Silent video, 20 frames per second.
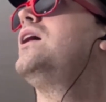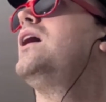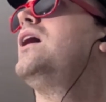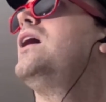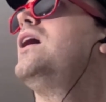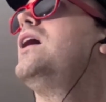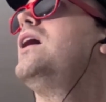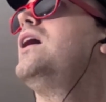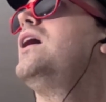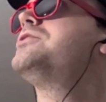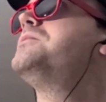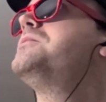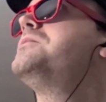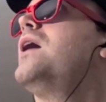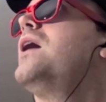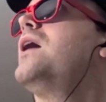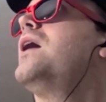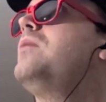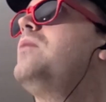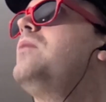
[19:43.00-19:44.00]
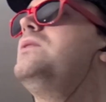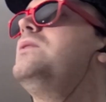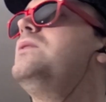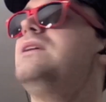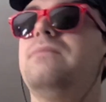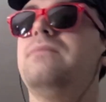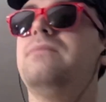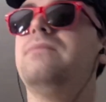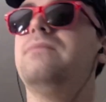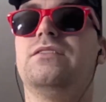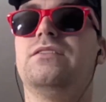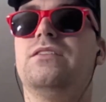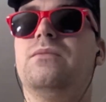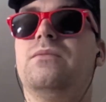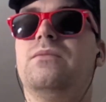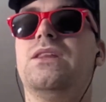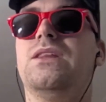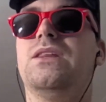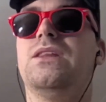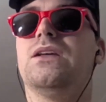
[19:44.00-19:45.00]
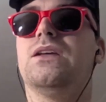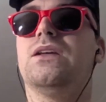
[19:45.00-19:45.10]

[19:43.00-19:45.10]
I should probably make something